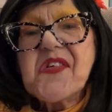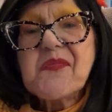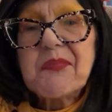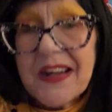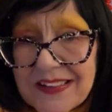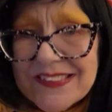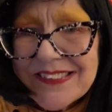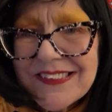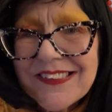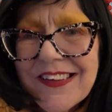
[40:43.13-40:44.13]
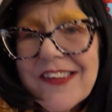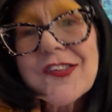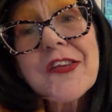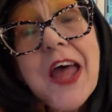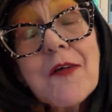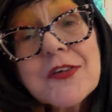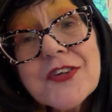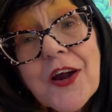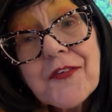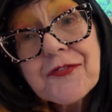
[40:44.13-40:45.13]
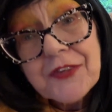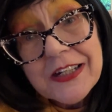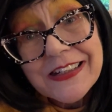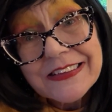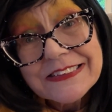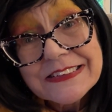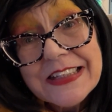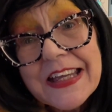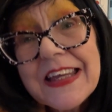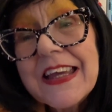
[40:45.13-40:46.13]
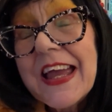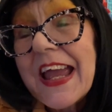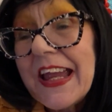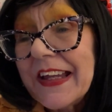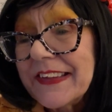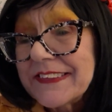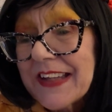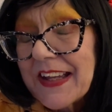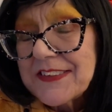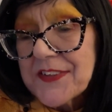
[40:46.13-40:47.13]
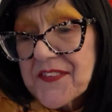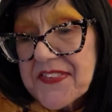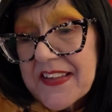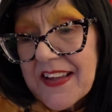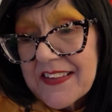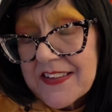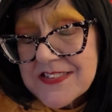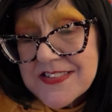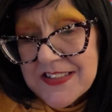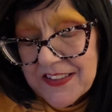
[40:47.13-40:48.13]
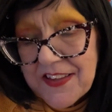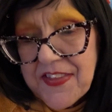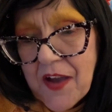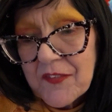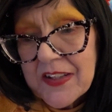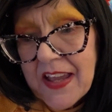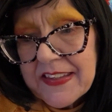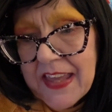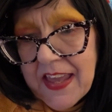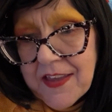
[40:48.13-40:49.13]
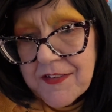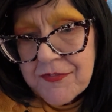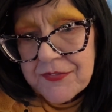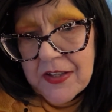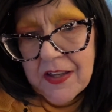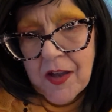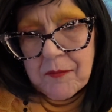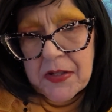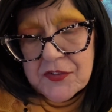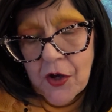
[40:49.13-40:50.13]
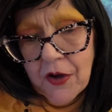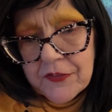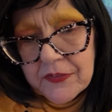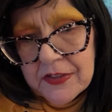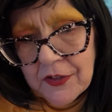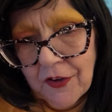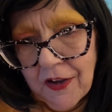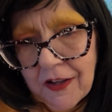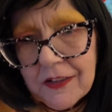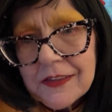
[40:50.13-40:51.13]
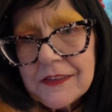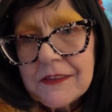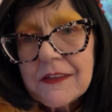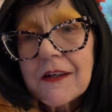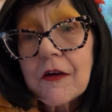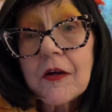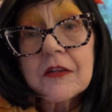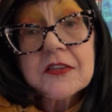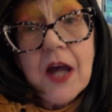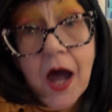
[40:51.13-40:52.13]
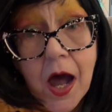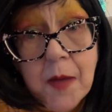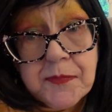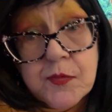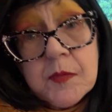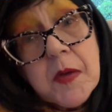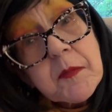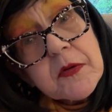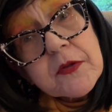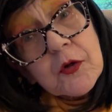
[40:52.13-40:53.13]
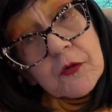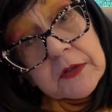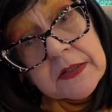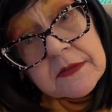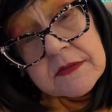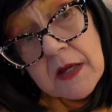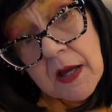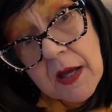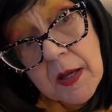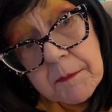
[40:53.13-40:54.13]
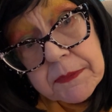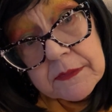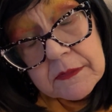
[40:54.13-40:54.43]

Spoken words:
But, so that was our fun. And I don't think I got to tell you that when I gave my daughter-in-law her tops, remember the green top?